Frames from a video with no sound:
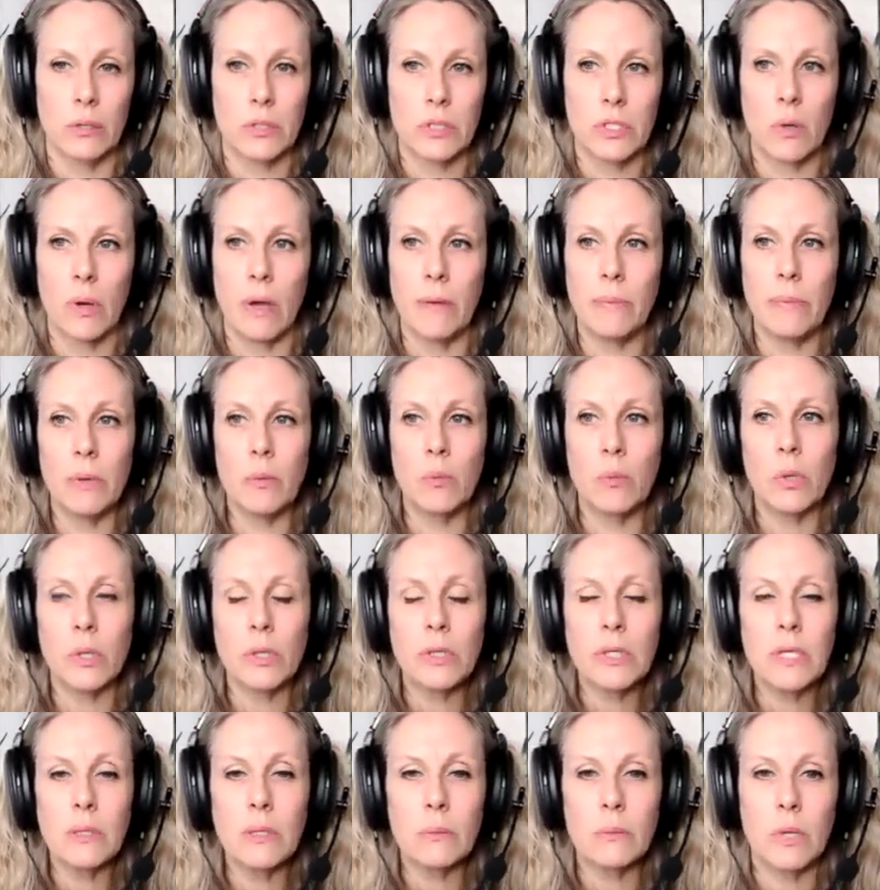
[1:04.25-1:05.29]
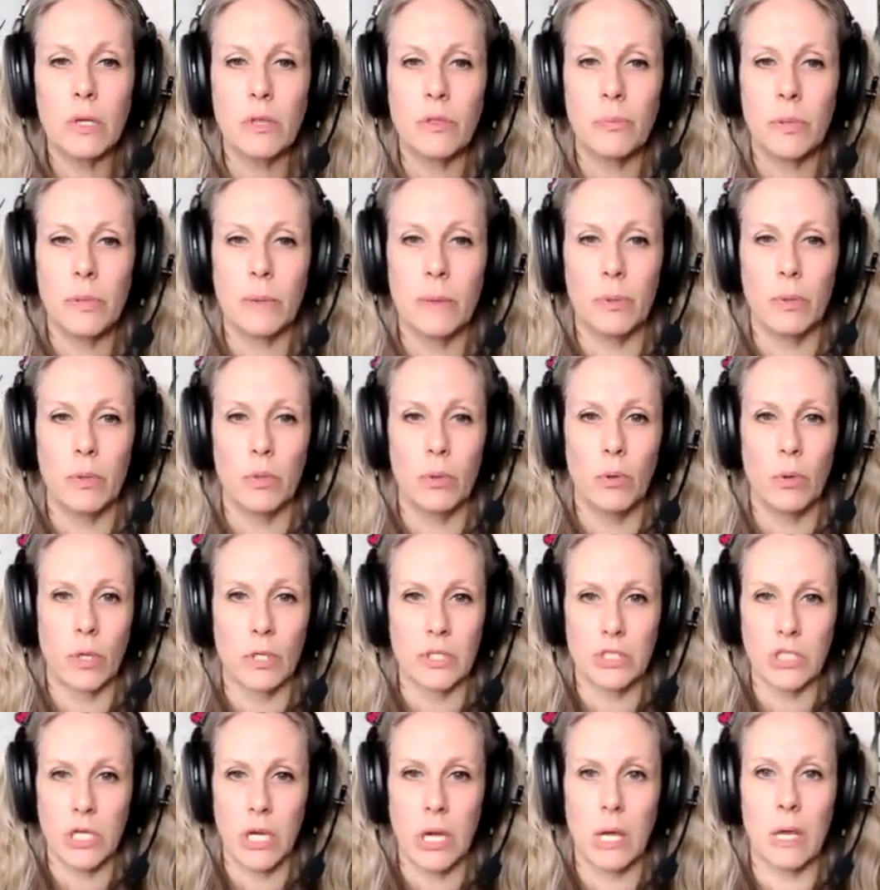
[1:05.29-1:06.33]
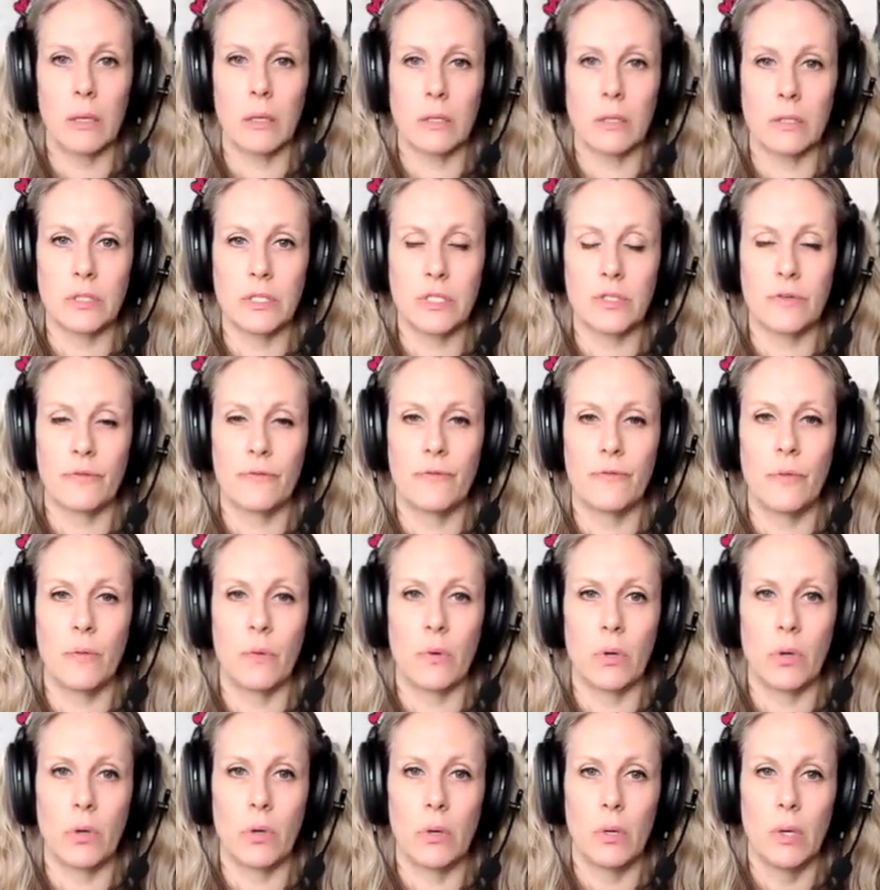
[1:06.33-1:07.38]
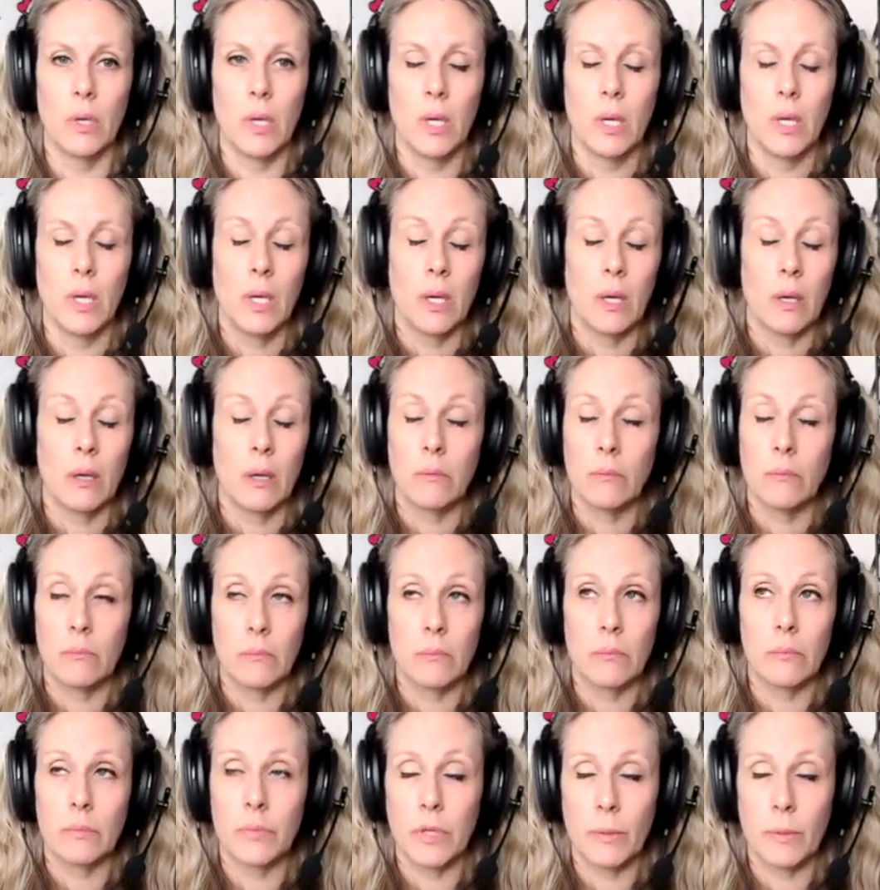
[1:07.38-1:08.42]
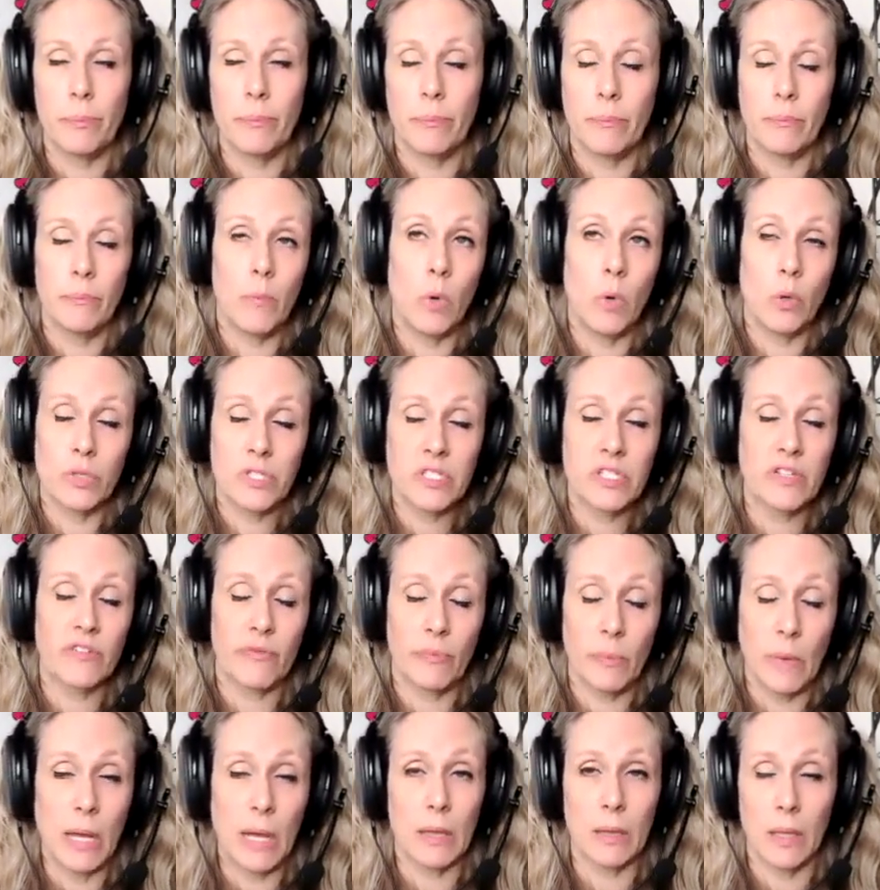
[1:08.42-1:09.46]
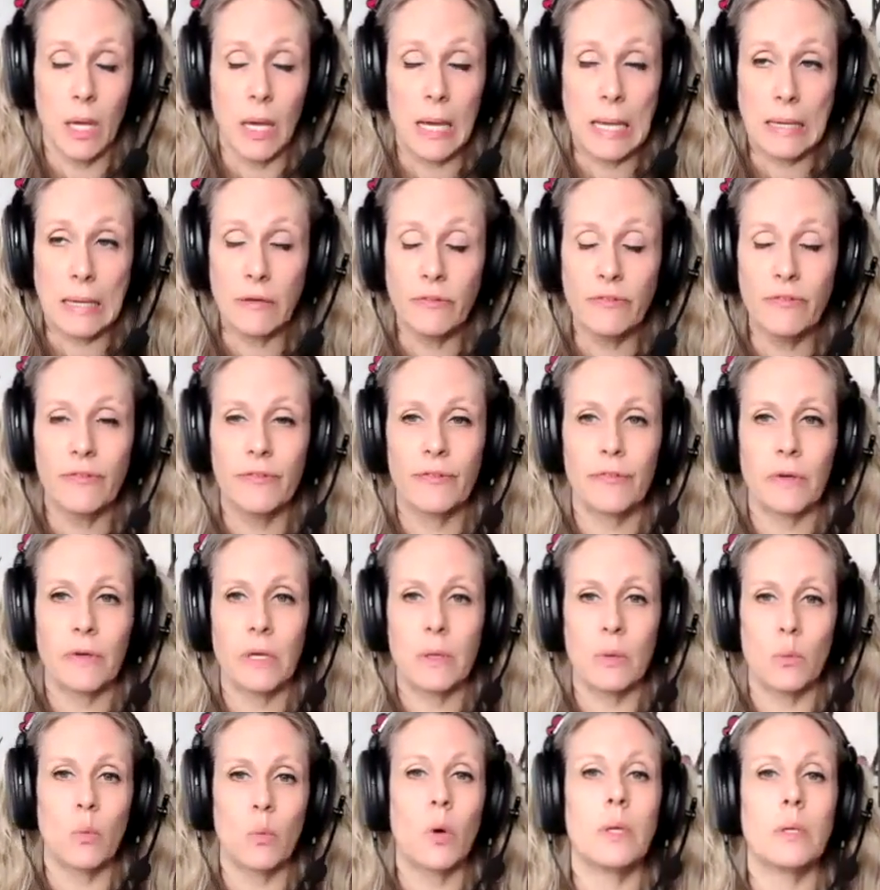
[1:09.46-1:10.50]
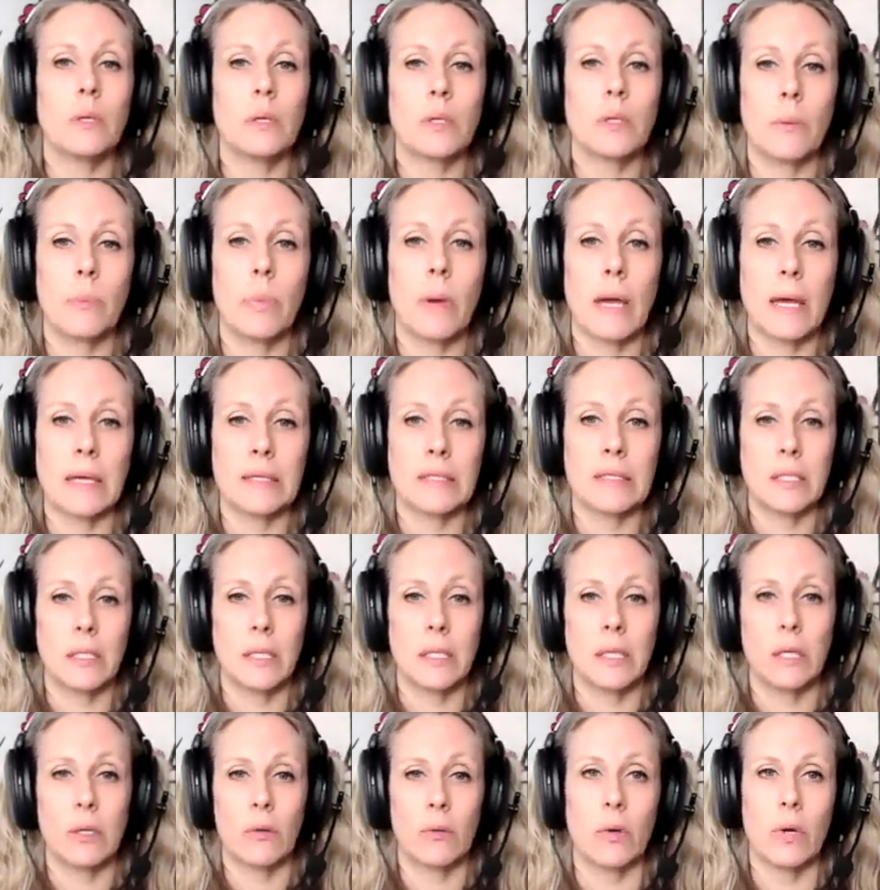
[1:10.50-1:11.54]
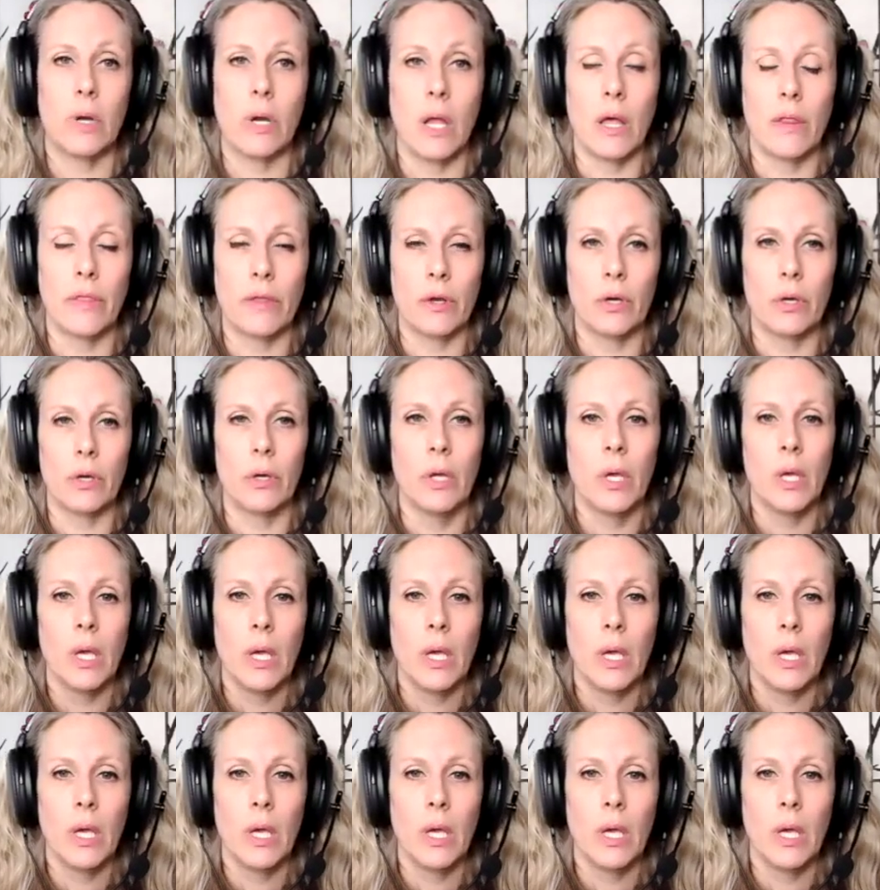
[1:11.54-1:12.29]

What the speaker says: So I've been working with people who are challenged for the most of my life in one capacity or another.